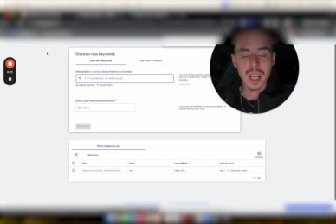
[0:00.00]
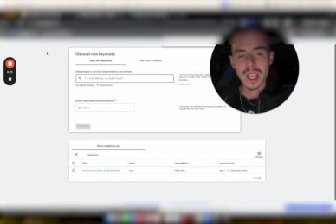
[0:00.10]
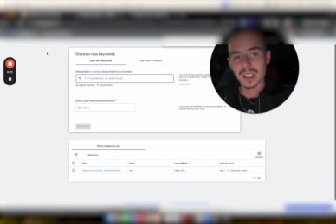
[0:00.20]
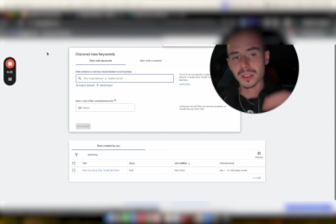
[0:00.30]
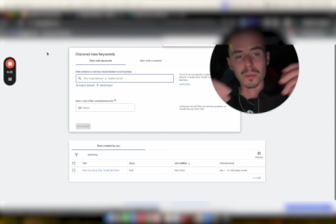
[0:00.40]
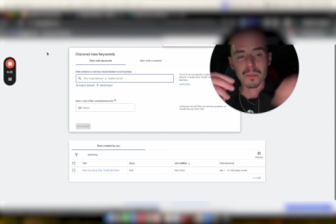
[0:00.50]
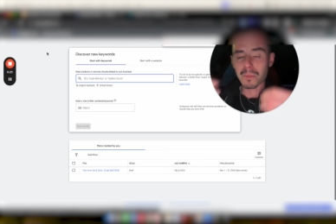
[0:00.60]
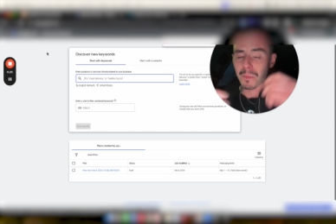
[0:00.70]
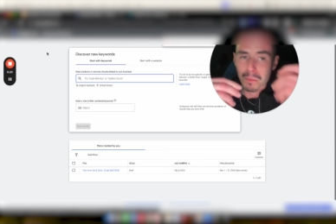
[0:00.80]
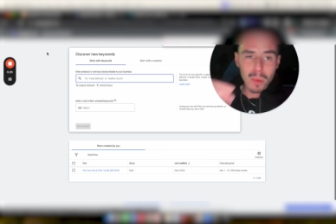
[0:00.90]
It's
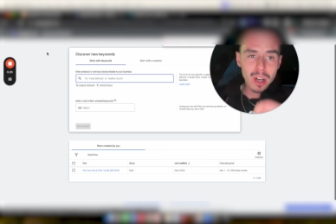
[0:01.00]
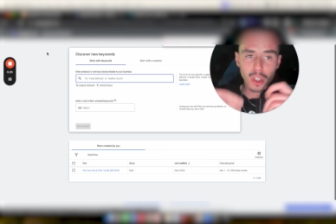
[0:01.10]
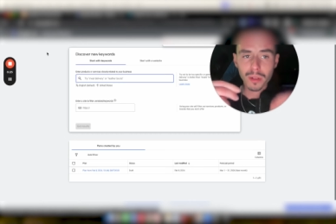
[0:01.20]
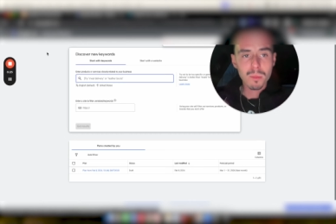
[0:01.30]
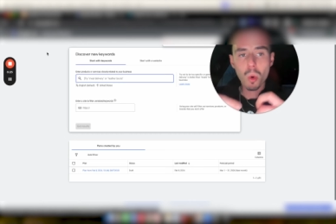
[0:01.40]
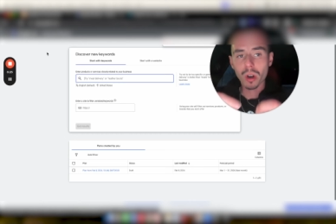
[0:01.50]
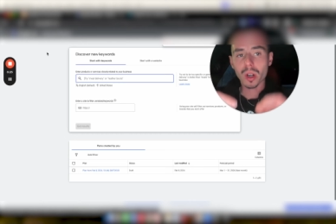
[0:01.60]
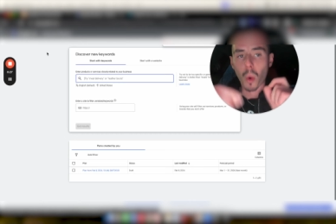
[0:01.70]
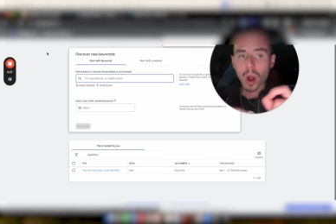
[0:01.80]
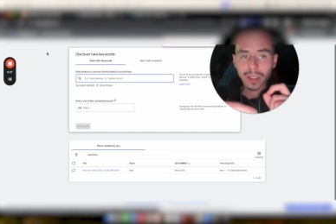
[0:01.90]
much more
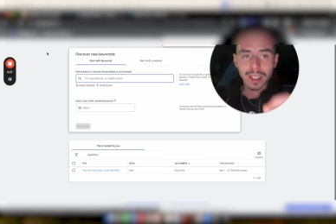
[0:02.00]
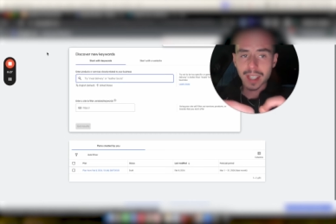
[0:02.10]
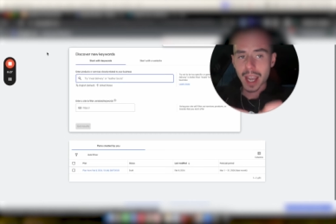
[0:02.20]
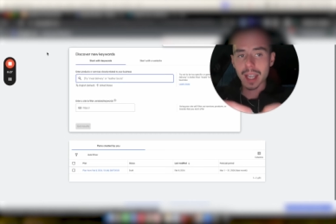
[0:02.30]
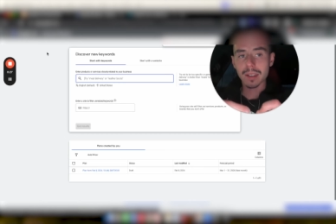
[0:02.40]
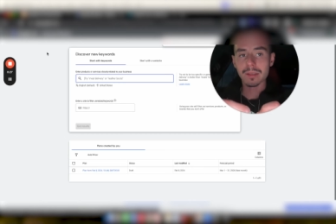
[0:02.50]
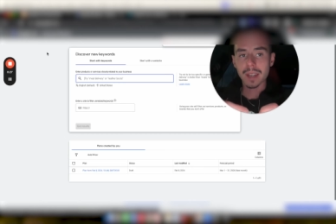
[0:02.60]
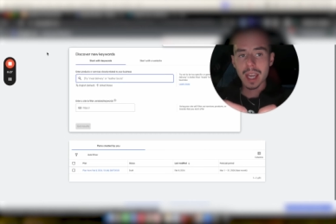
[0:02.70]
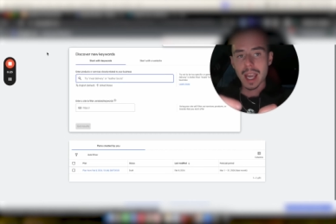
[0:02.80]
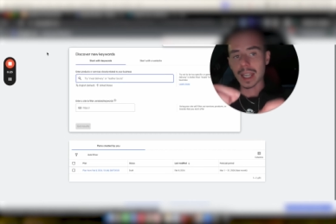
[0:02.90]
quantitative
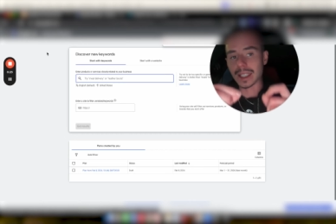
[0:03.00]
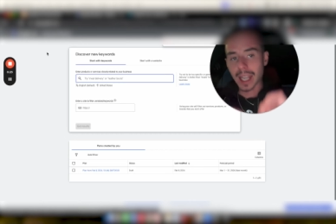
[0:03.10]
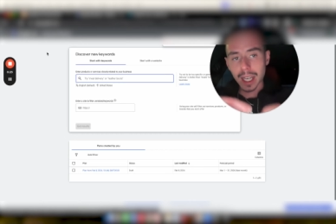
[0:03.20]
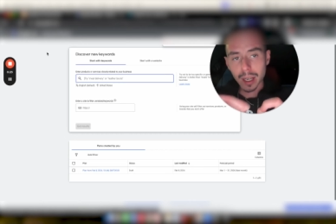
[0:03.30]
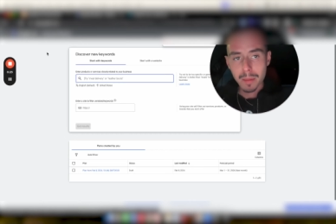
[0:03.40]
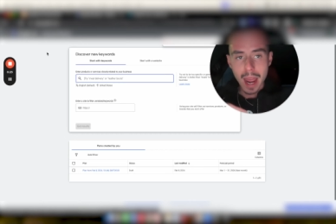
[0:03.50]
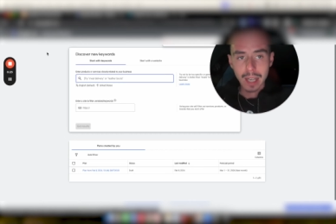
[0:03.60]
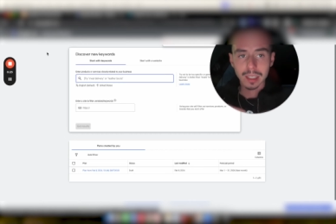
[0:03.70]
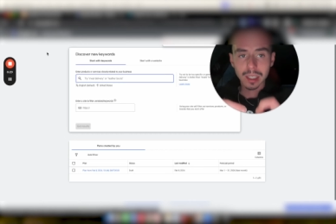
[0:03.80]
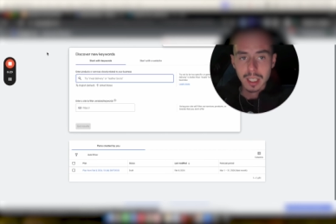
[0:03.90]
and
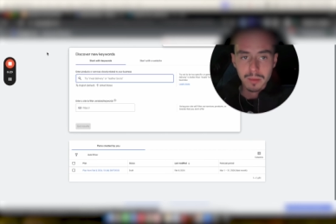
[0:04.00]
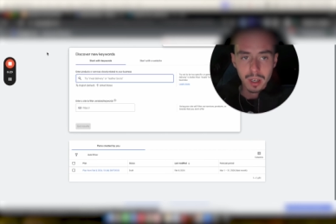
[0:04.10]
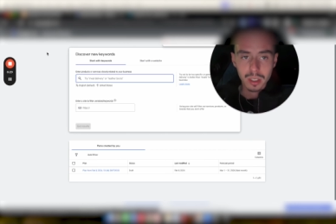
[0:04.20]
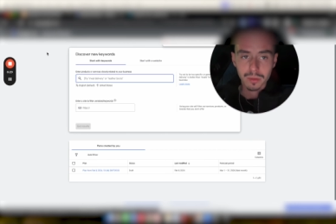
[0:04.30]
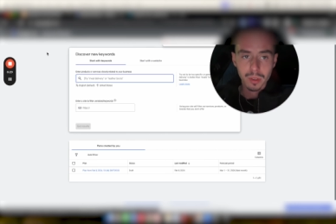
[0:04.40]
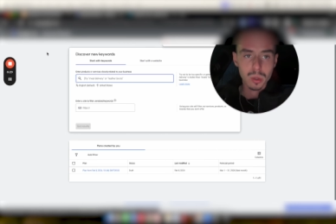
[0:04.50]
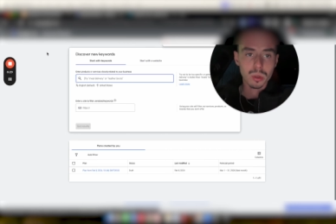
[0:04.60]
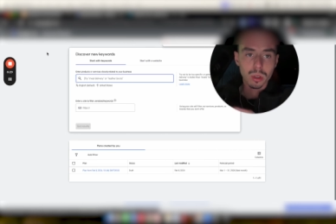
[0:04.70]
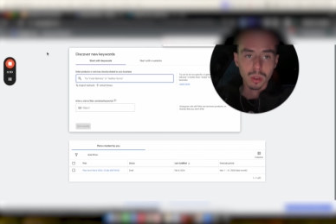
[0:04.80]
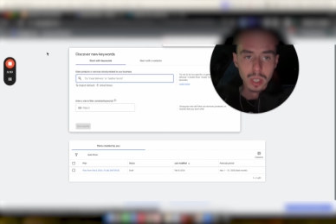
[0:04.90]
data-backed levers for you
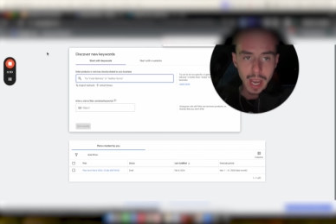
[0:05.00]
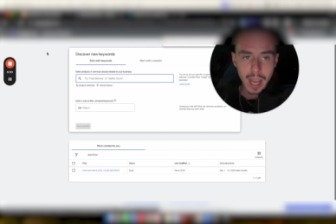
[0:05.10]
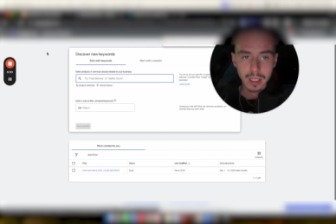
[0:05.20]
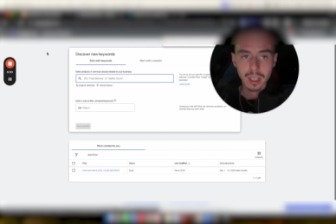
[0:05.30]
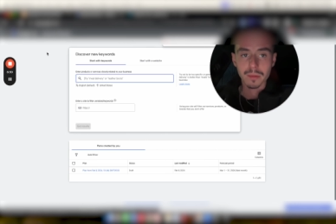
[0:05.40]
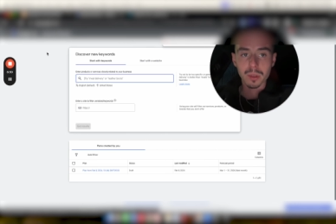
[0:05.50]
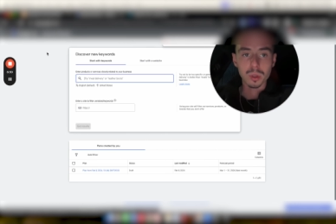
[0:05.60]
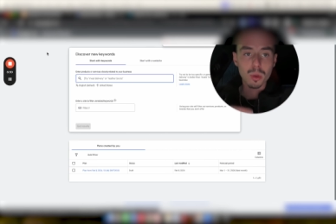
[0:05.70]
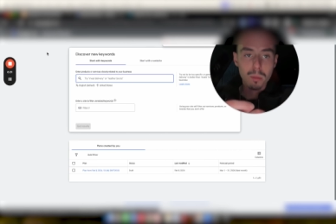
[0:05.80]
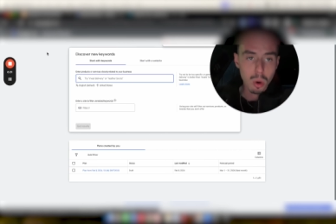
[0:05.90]
to look at and for you
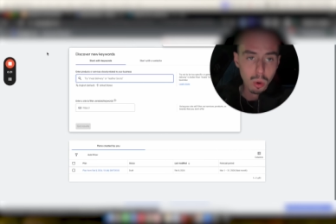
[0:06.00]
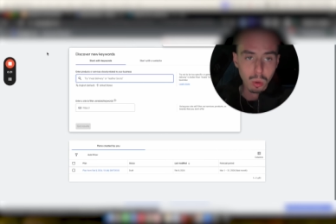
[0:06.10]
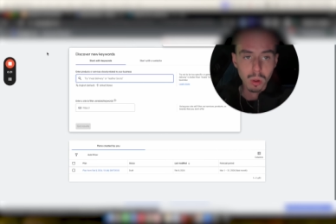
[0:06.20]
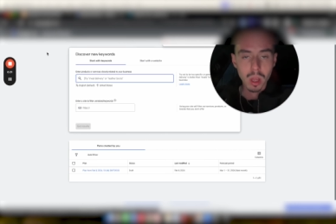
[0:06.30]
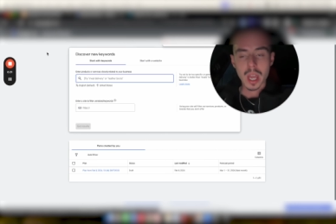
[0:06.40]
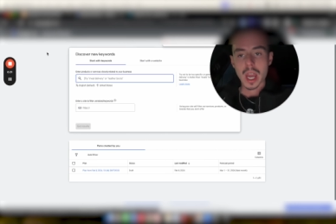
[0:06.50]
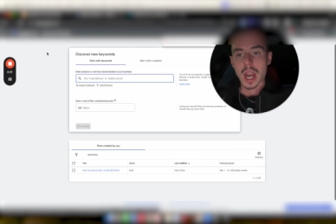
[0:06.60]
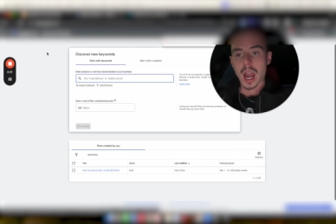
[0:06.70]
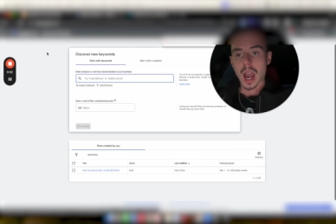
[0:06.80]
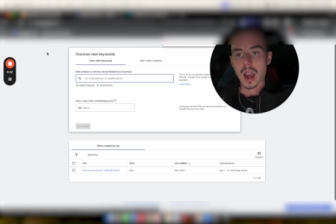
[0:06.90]
to pull
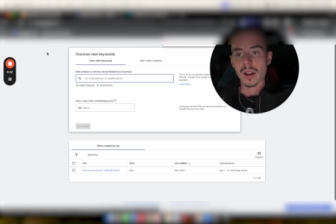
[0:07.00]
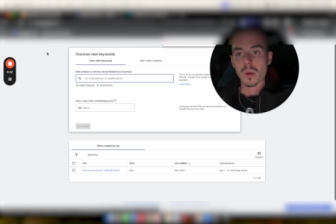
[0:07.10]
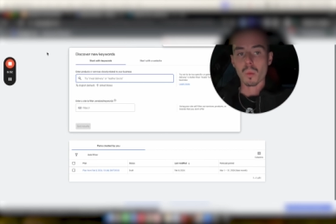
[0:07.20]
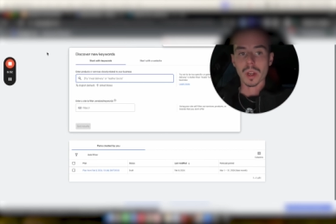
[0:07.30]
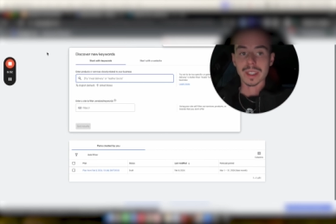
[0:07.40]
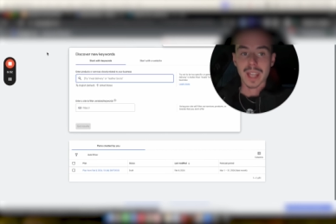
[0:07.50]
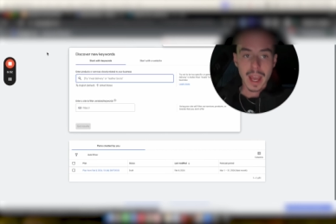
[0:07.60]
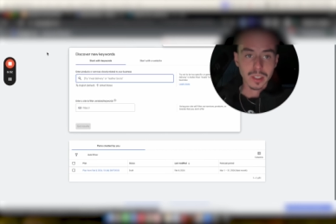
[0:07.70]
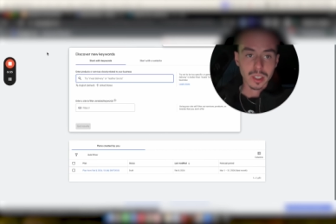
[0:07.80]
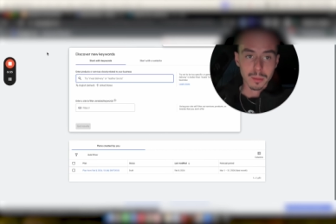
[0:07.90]
when
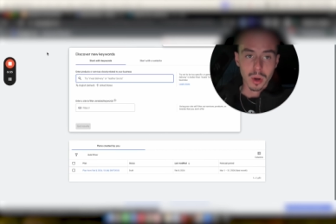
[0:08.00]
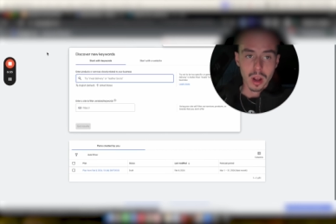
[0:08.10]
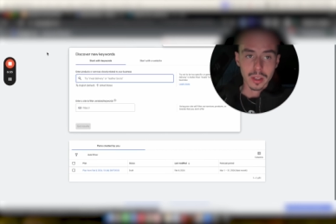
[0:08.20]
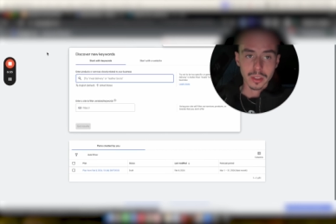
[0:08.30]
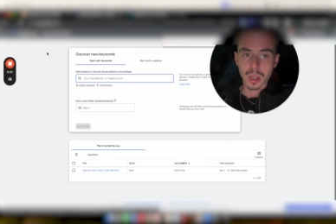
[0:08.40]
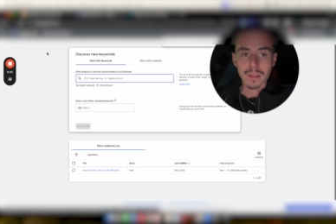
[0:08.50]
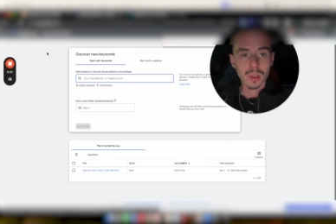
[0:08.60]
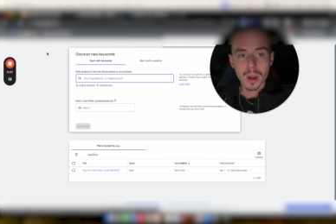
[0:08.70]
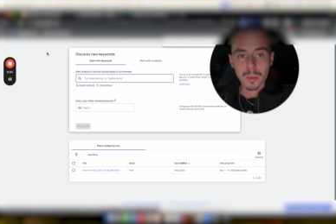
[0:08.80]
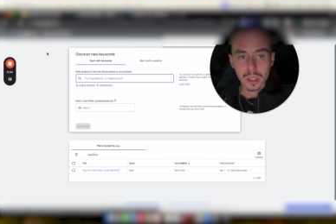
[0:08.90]
testing products. You have a
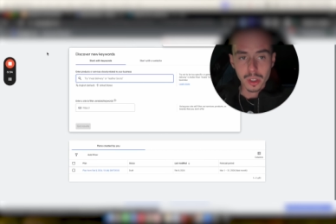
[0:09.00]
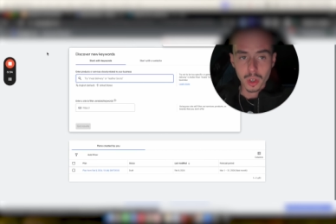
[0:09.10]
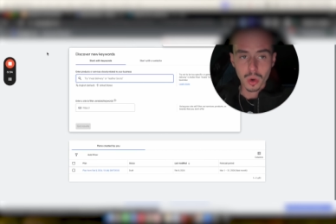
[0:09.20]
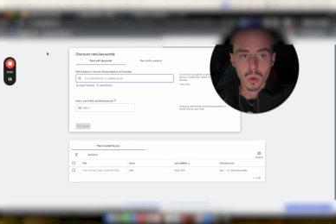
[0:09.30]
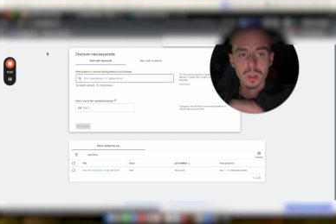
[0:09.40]
lot more control.